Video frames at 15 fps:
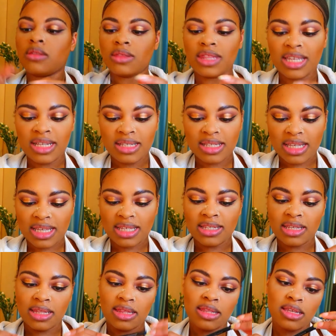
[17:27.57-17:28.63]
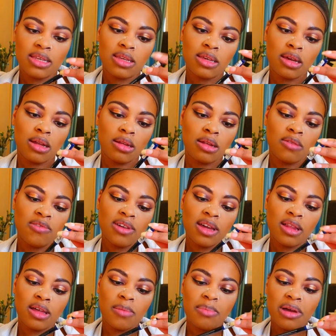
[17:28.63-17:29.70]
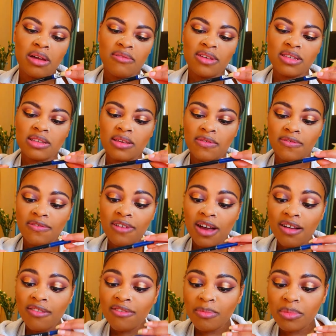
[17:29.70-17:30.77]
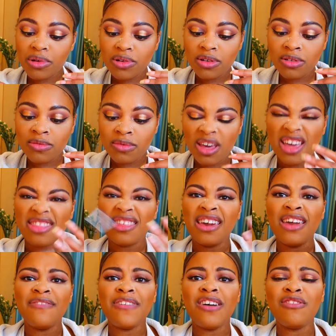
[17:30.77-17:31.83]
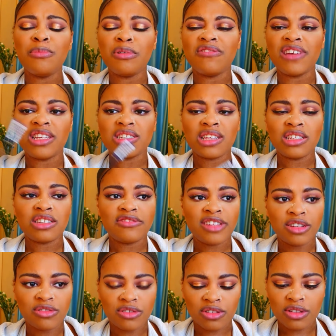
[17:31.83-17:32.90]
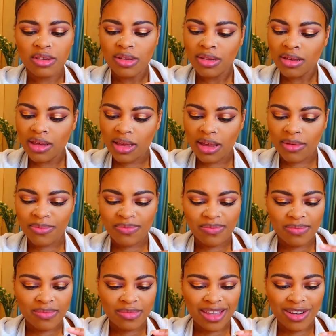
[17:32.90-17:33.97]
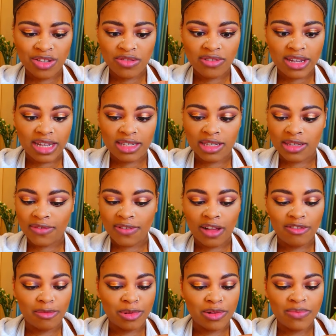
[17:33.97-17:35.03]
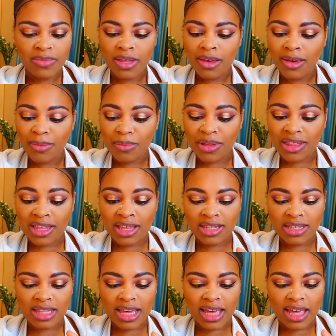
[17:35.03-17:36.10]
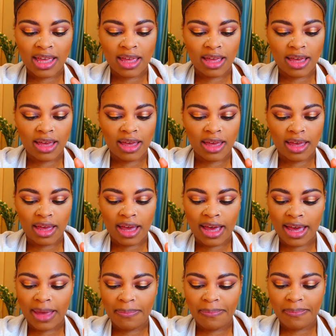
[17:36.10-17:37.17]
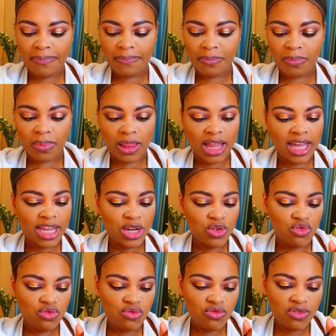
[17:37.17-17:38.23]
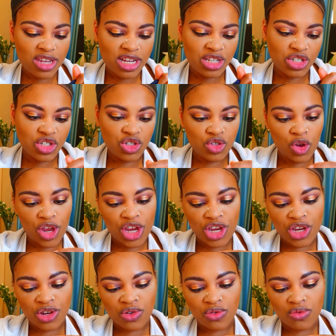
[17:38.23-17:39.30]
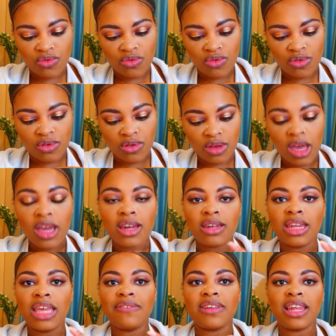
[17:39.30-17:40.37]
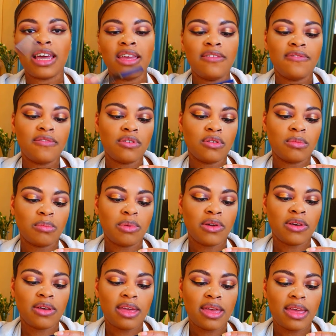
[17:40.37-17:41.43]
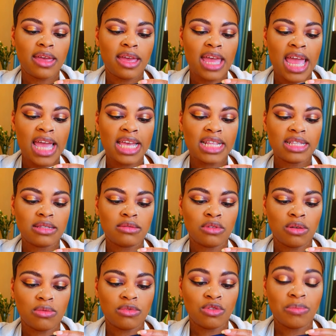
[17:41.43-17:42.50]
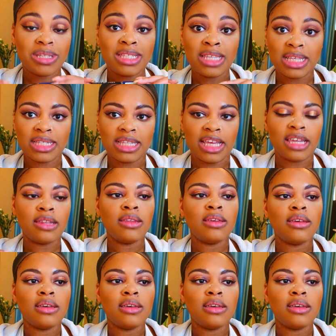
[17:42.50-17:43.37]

This is the L'Oreal Paris Infallible. The Infallible range is actually really good. Um, I just realised it's Infallible, but it's the eyeliner in shade Navy Life number 8, no, number 16.